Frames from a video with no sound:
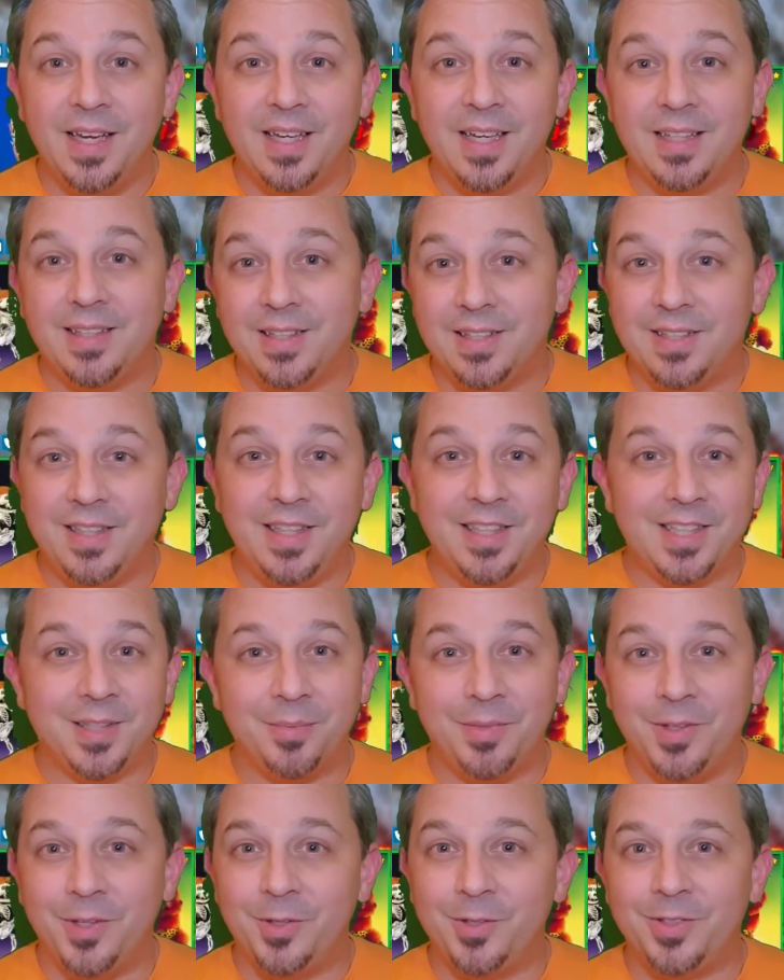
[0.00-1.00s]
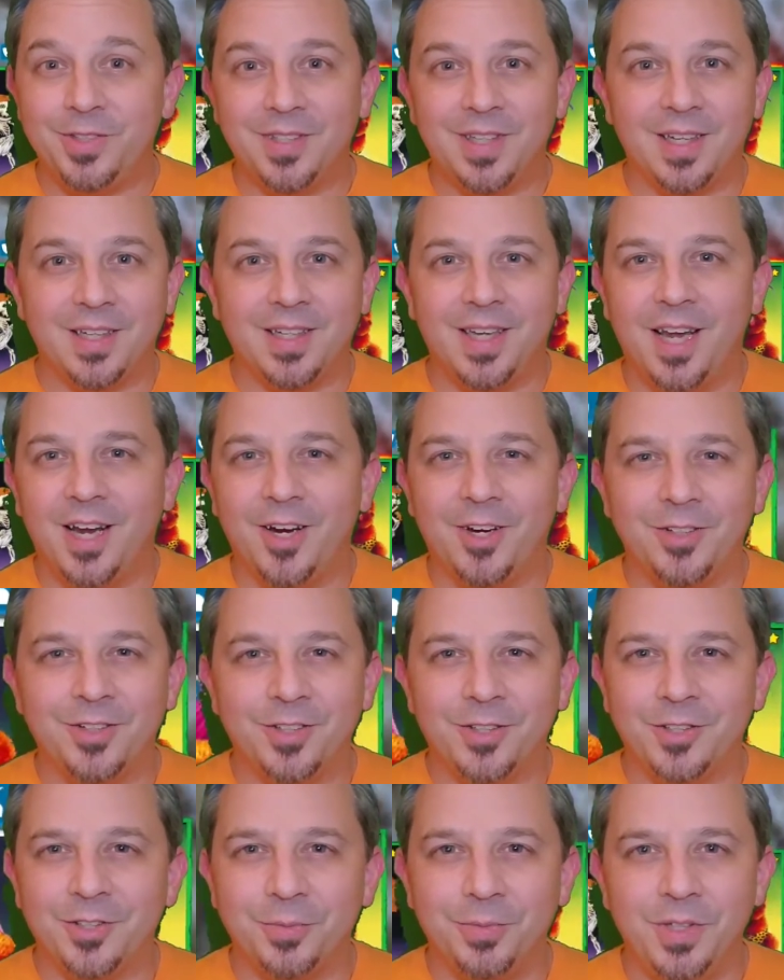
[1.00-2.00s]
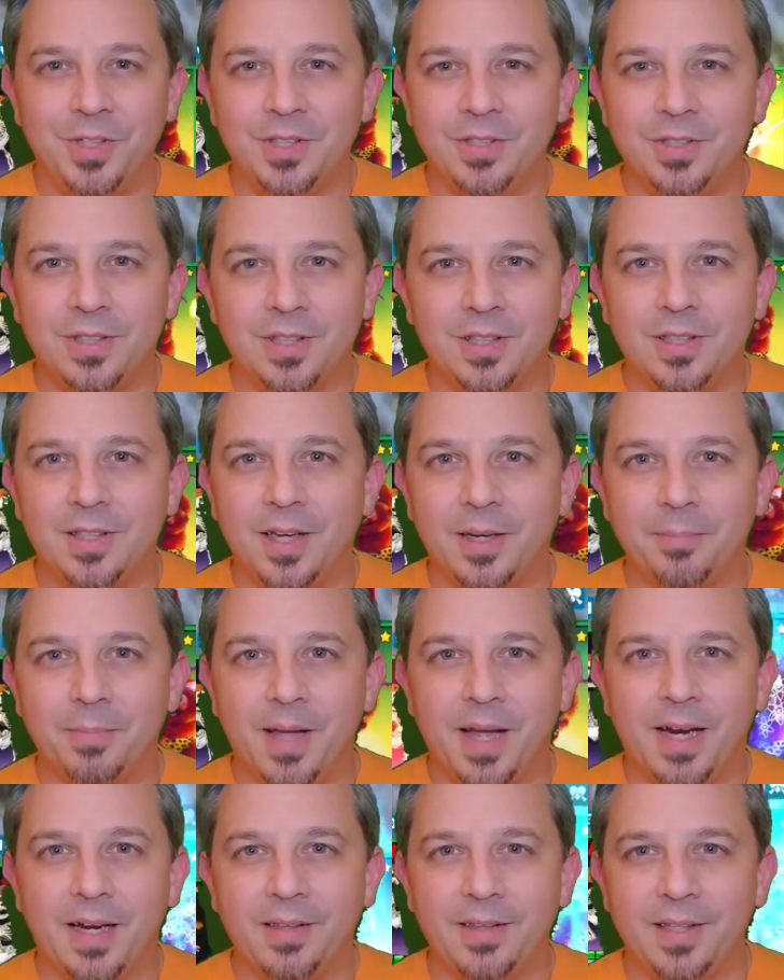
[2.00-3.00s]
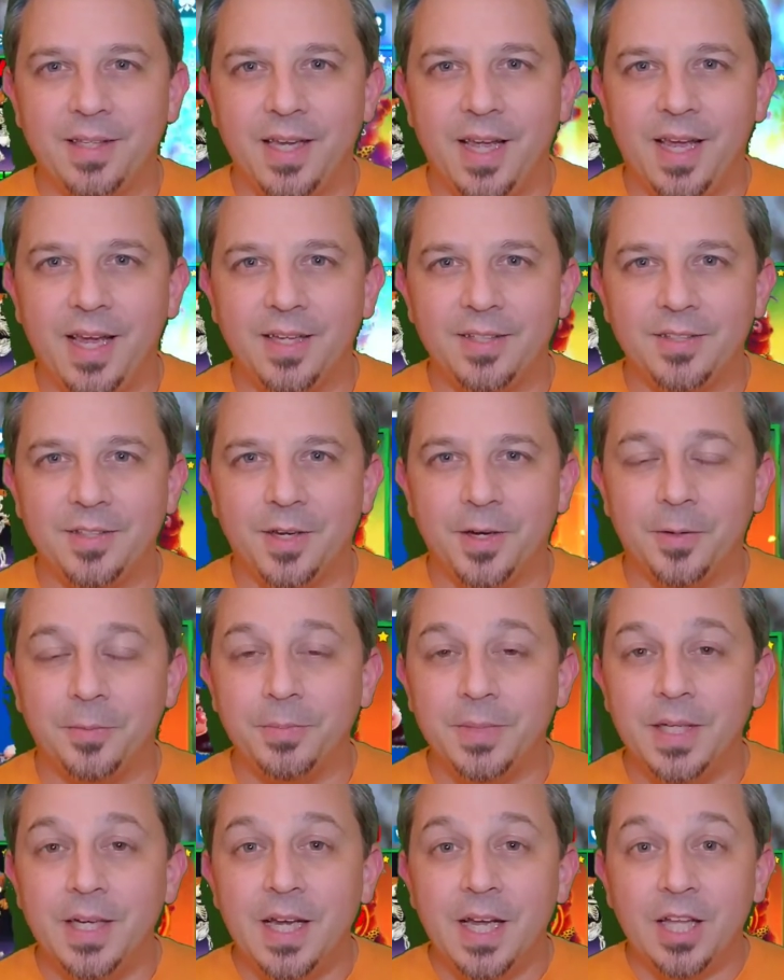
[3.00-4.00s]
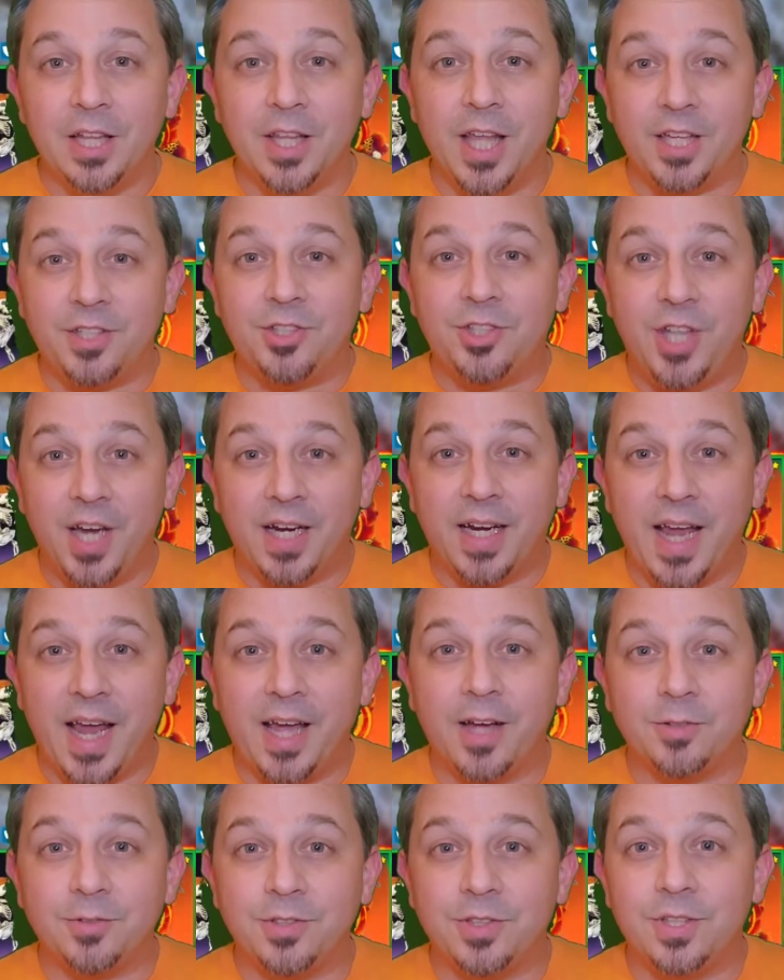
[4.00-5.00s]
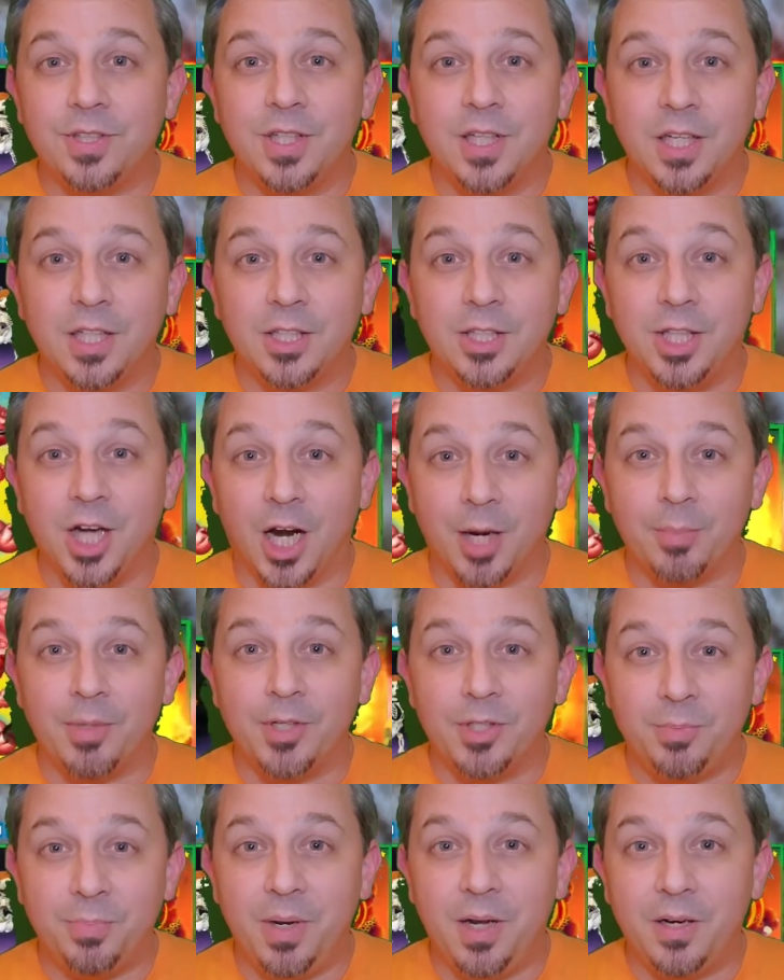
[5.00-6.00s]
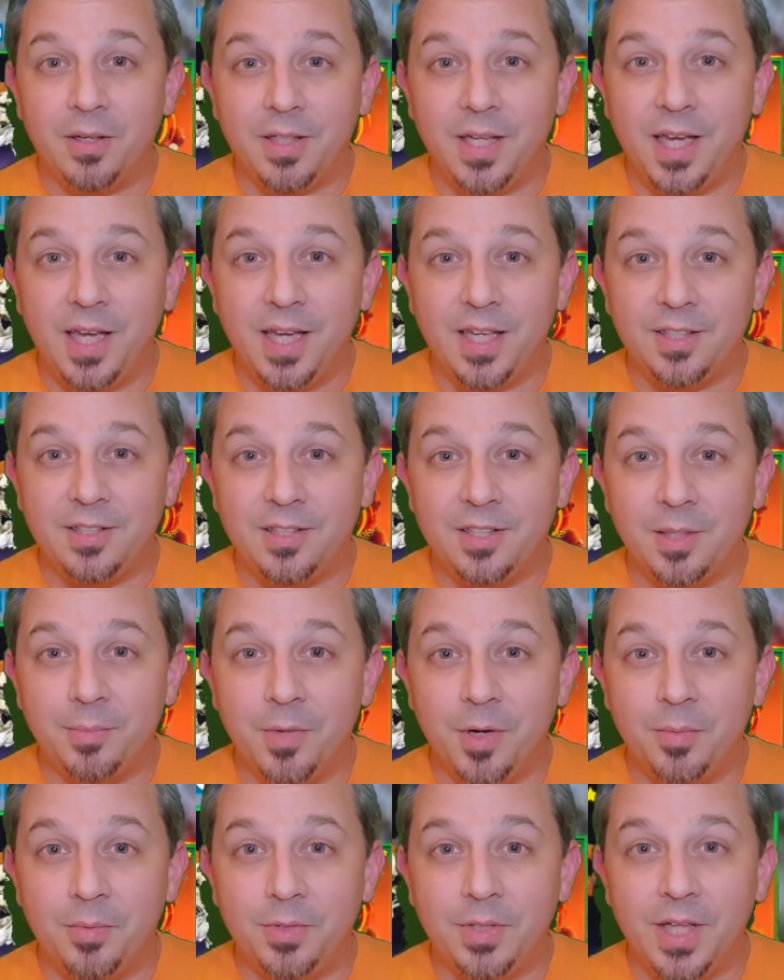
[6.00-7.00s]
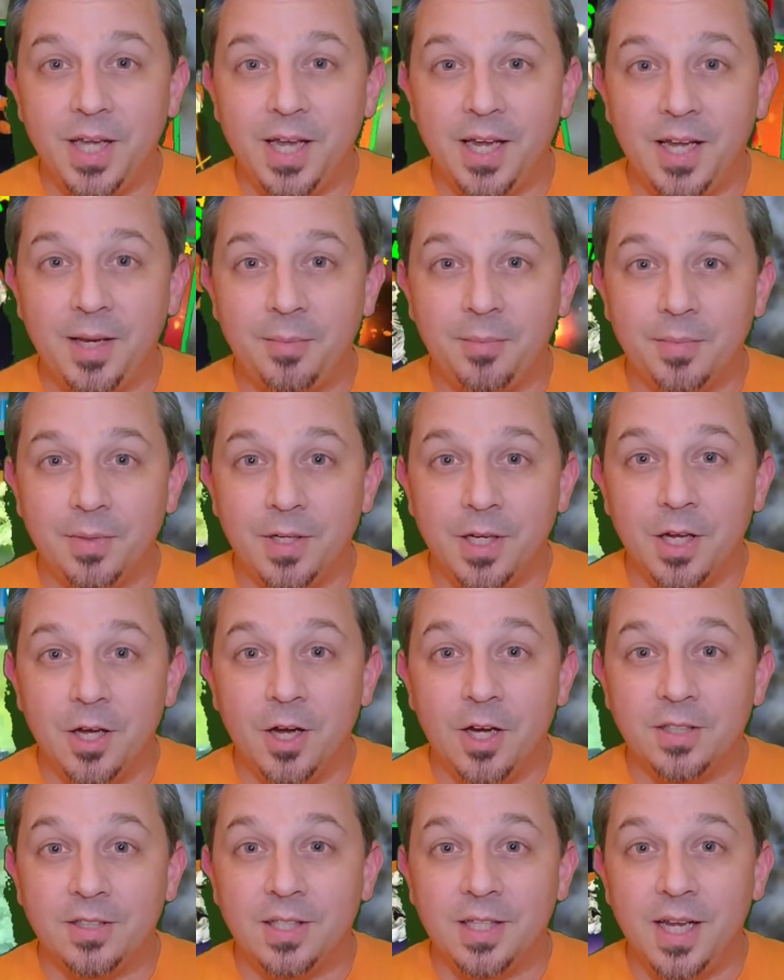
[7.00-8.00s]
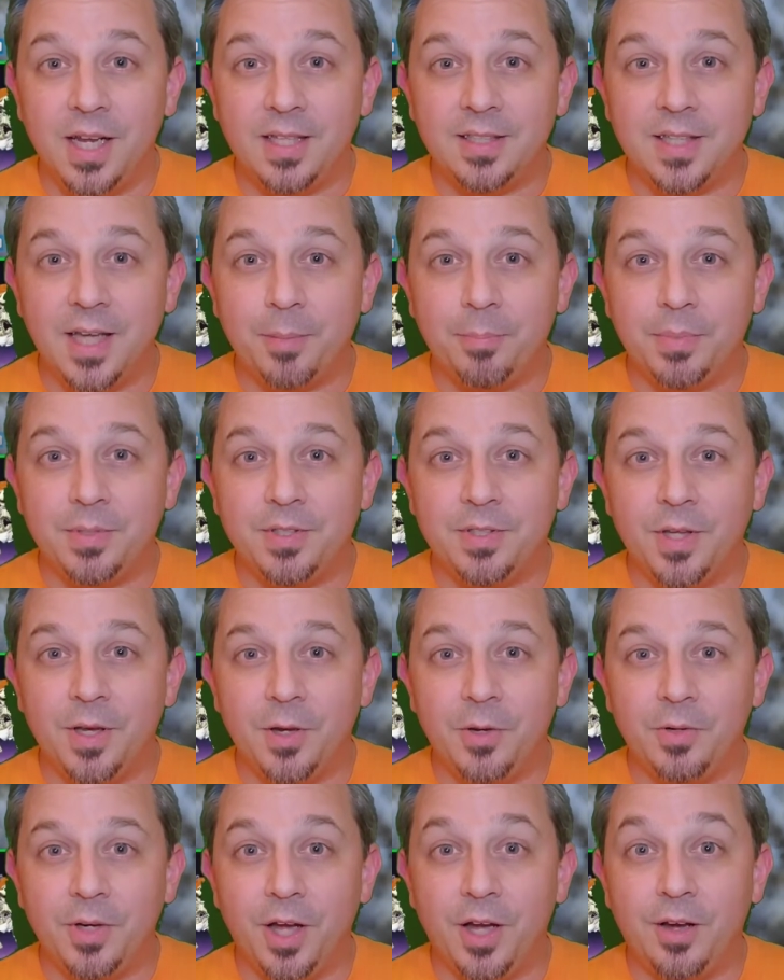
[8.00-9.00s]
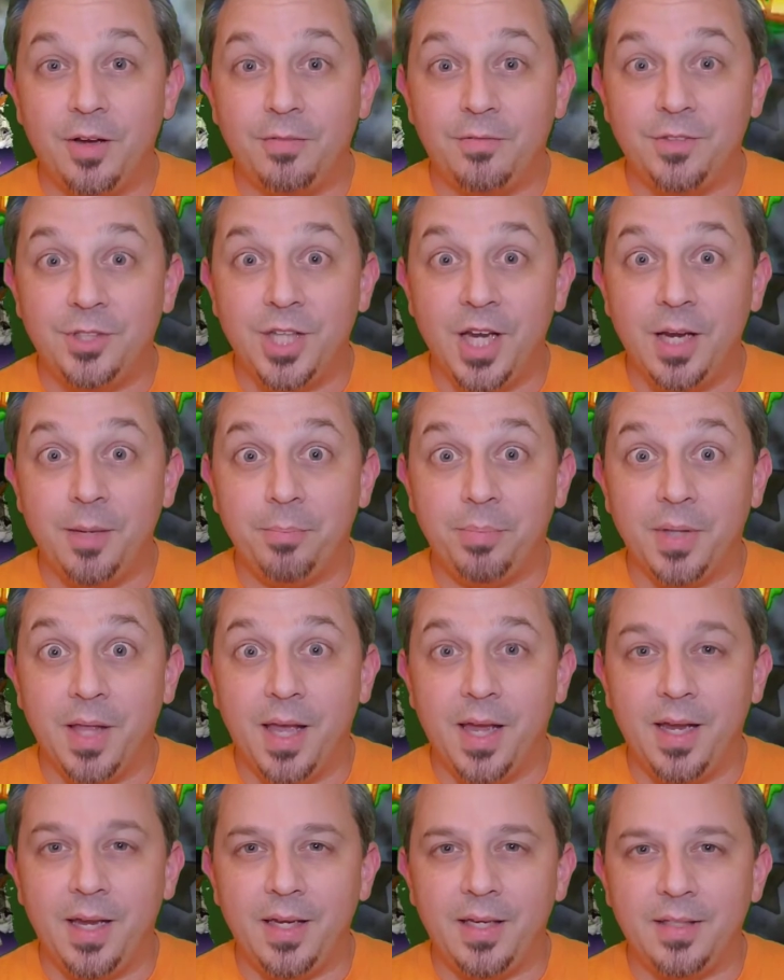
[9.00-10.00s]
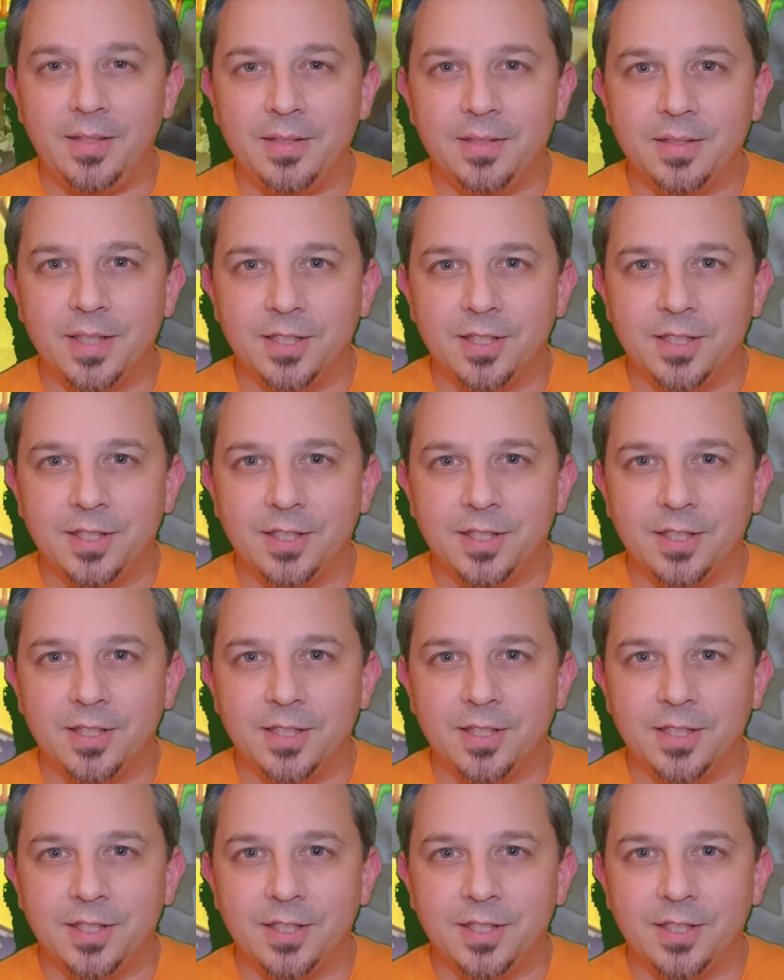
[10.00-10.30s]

Get to see some of those characters that we used to collect back in the day. So let's check out Garbage Pail Kids, the mobile game on today's episode of Jay Plays.